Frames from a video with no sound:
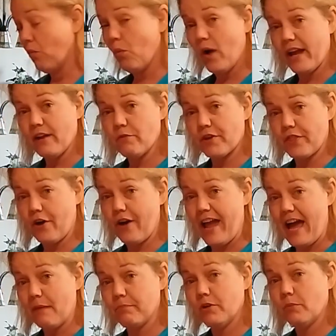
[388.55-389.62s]
white with our
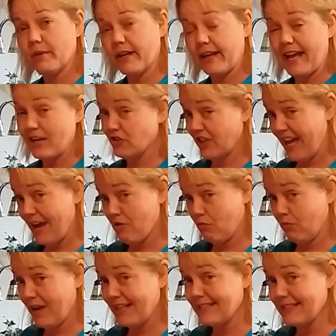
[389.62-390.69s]
apple, but it actually had
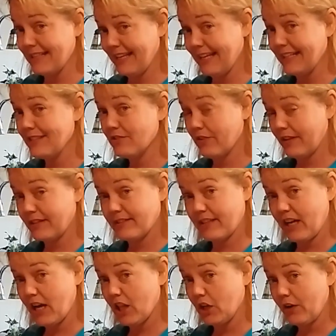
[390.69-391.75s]
a red skin, so that's
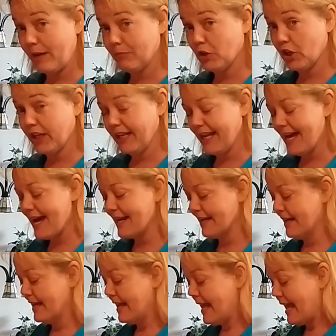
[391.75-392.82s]
the color I'm looking at.
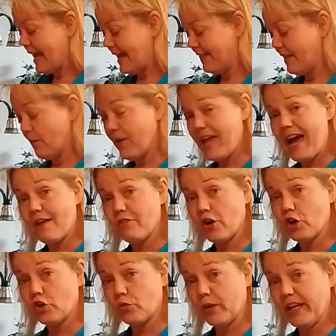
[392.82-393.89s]
And then we have
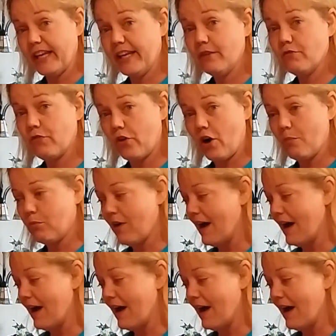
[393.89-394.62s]
our green for our